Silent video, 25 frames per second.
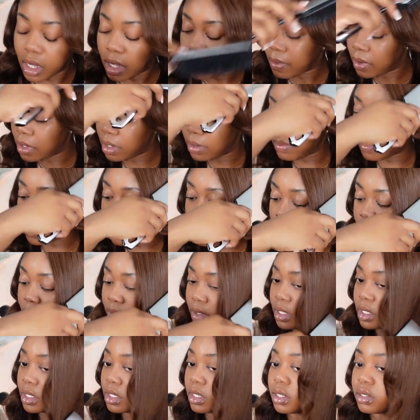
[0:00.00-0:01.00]
I'm gonna
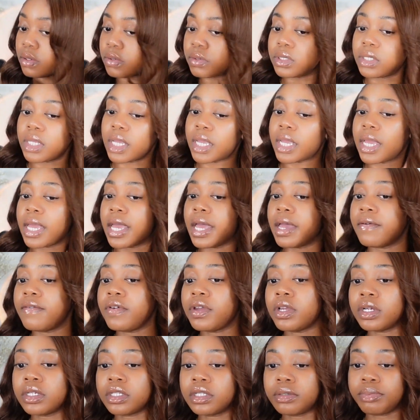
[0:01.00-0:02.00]
probably need to use a
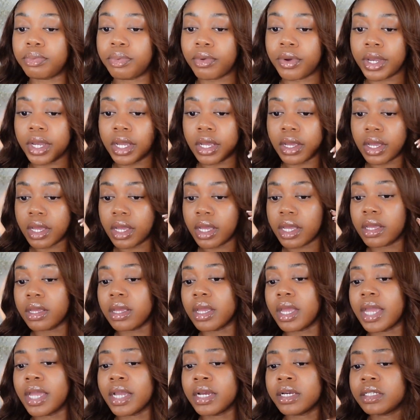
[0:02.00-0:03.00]
heavier
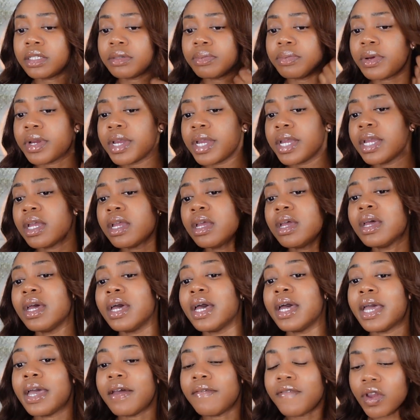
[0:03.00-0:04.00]
hairspray,
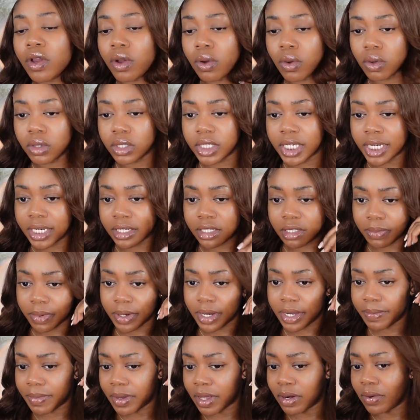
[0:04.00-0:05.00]
a heavier hold
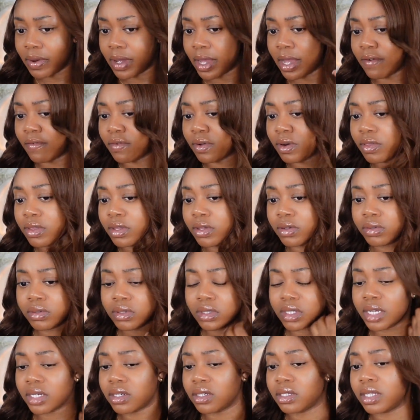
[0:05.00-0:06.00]
hairspray, but I don't have one of
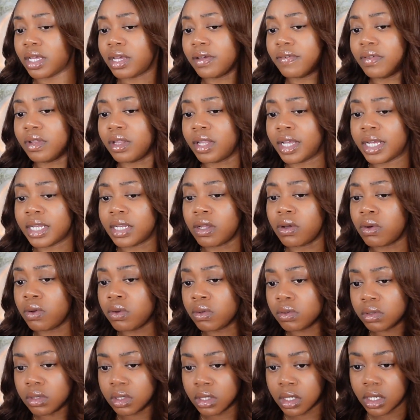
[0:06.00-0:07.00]
those. I just have a light
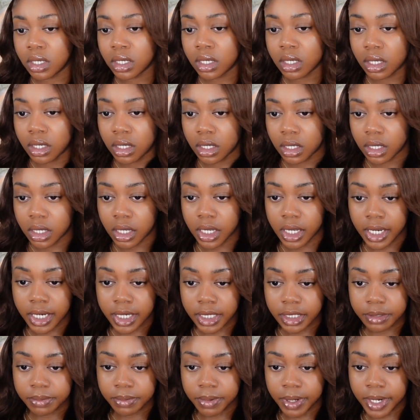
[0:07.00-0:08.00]
hold
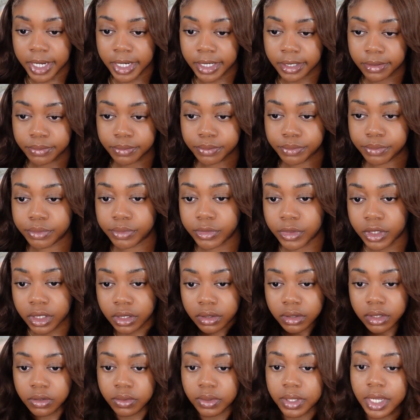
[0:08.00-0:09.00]
hairspray.
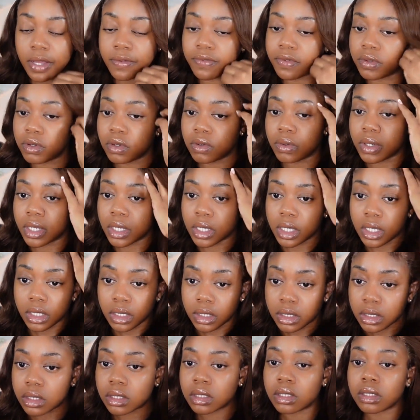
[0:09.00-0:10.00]
So this will have to do, I
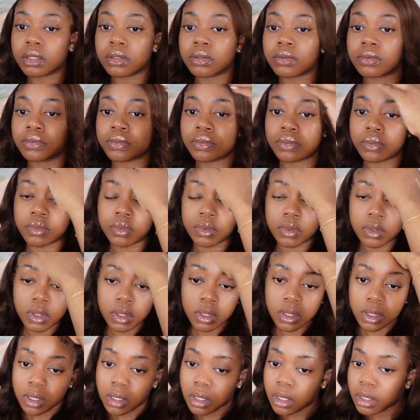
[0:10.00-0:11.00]
guess.
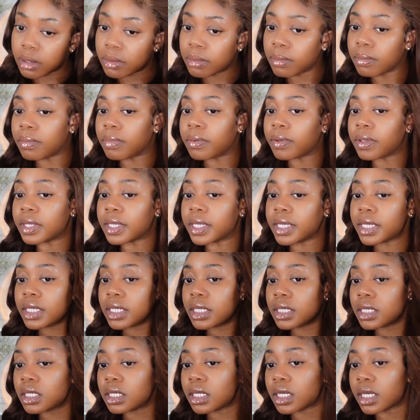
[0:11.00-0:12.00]

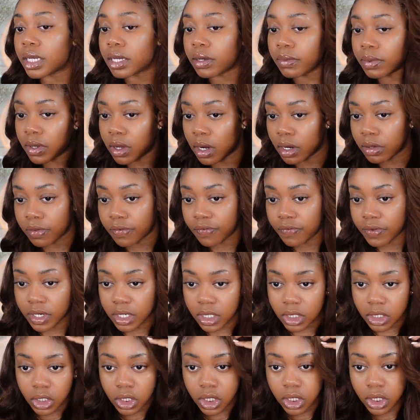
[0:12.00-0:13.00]
But here we are at the
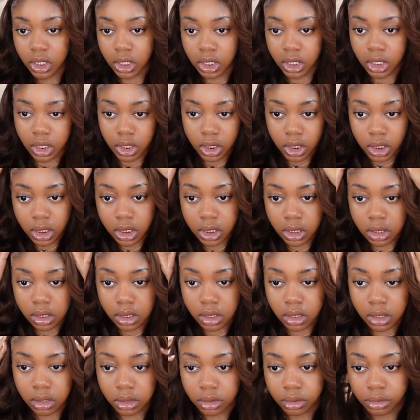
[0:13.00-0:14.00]
finished
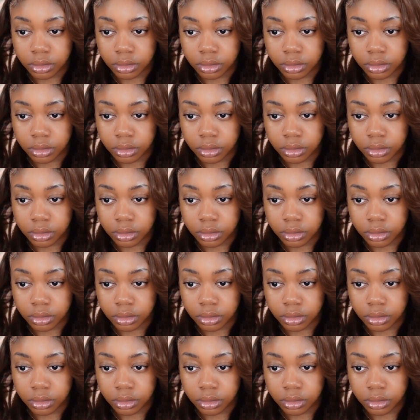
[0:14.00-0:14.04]
look.